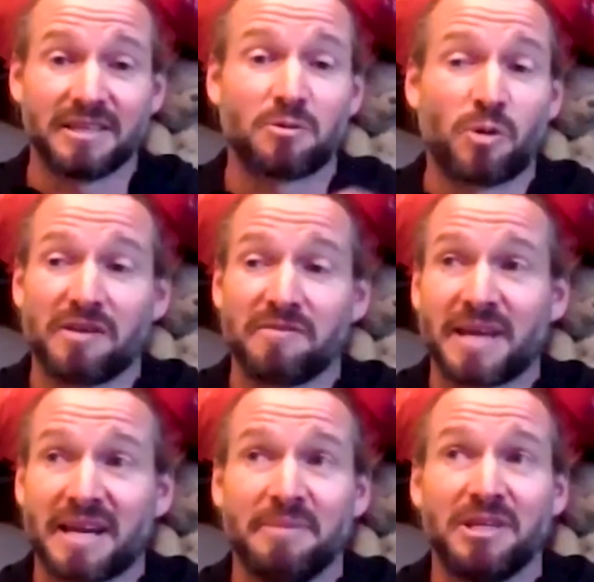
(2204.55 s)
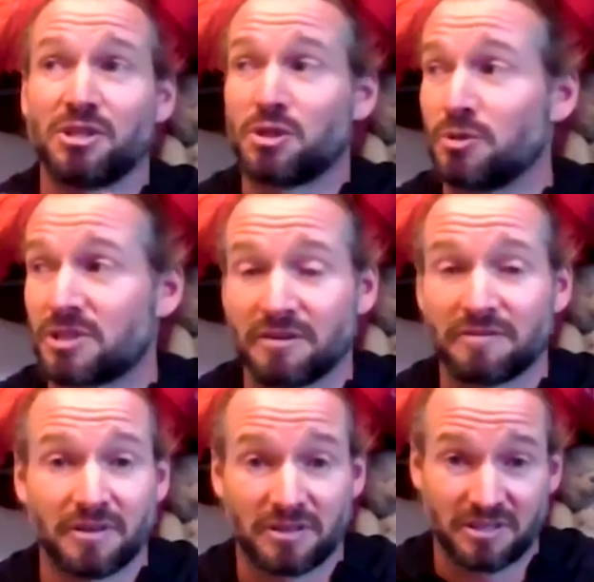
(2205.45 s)
It's a way of getting me to do
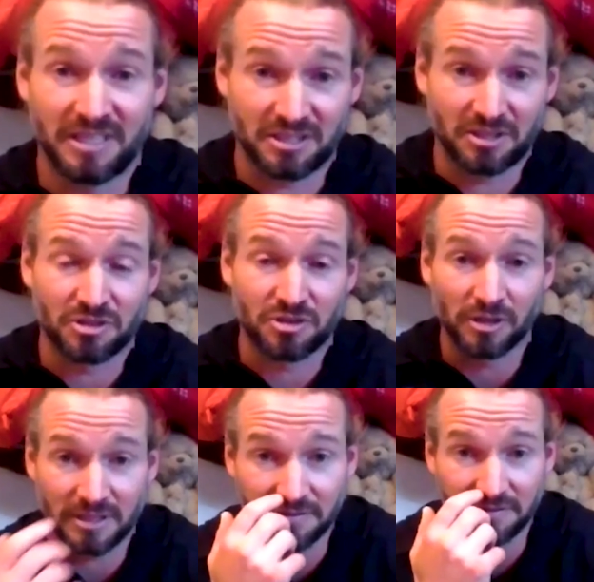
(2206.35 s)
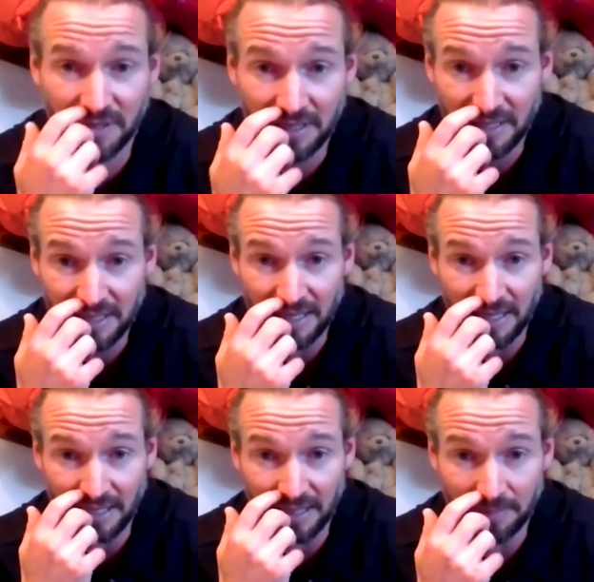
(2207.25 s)
stuff that is constructive,
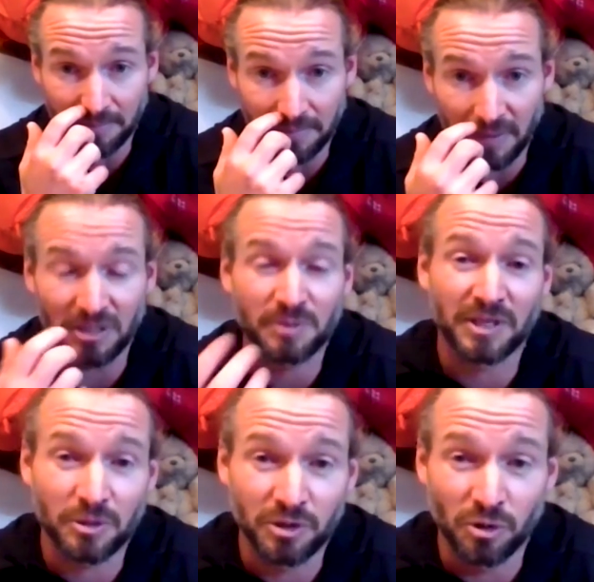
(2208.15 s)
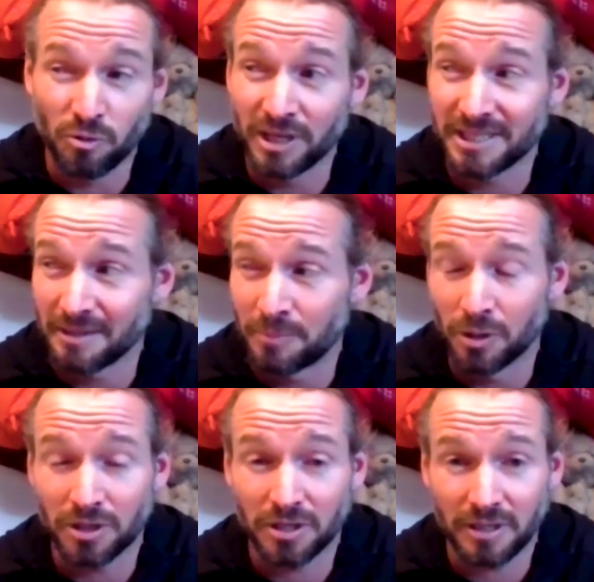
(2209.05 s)
especially when you're writing a
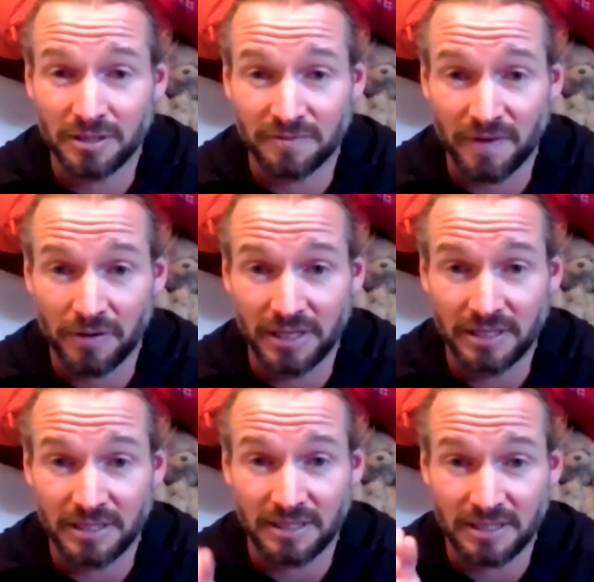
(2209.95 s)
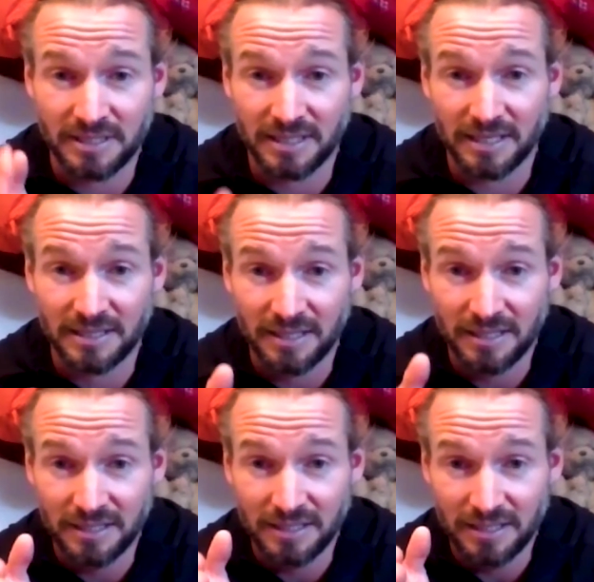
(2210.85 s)
book. Very easy to sit
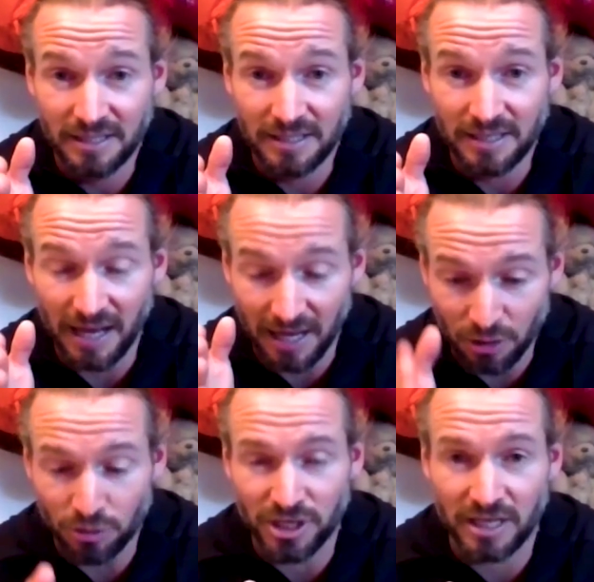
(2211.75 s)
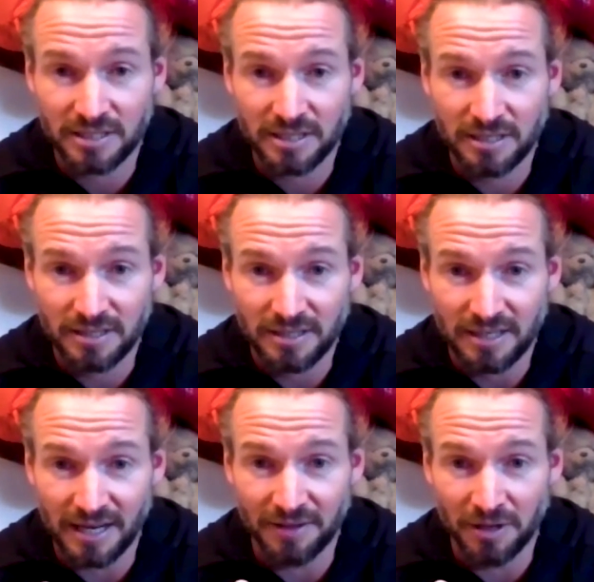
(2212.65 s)
at your desk
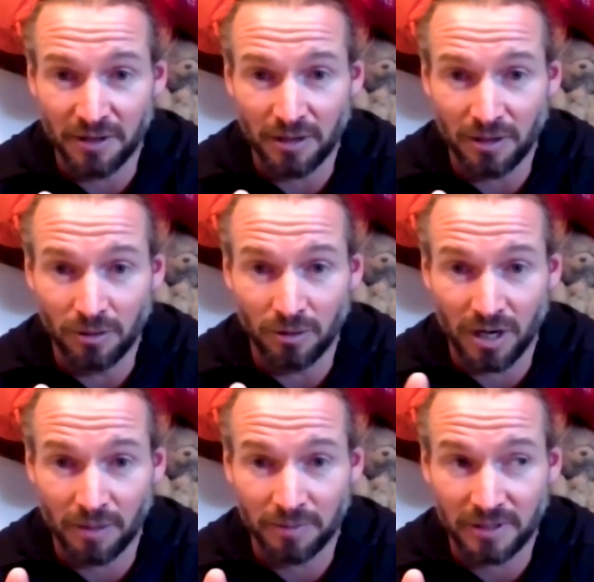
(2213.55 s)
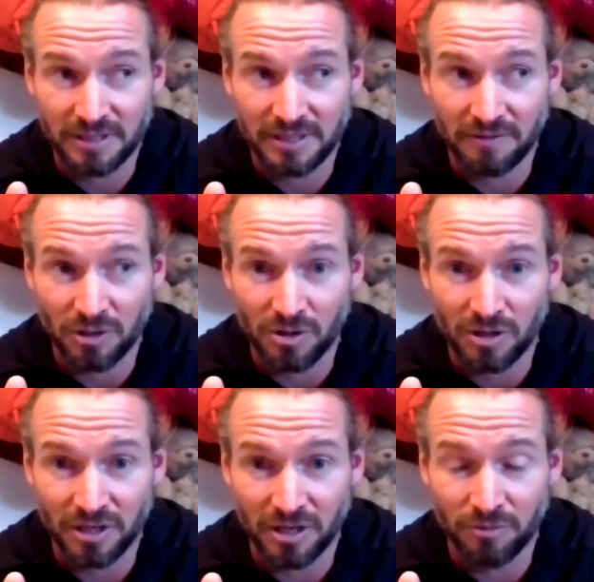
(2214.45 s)
and then look up at
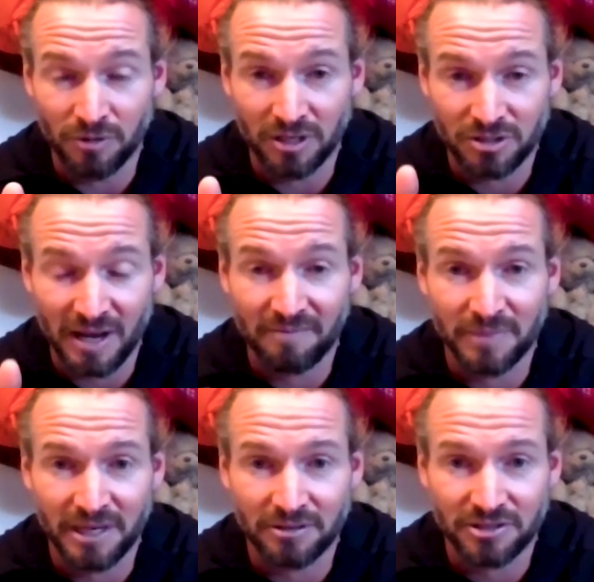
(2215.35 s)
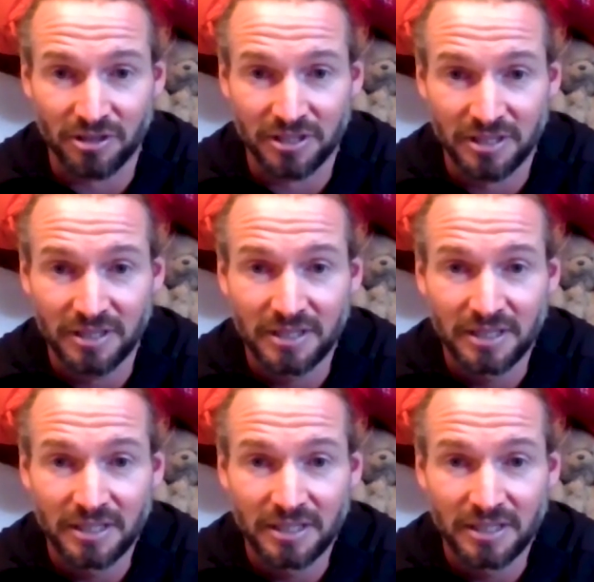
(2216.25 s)
7:00 at night and realize you haven't been outside.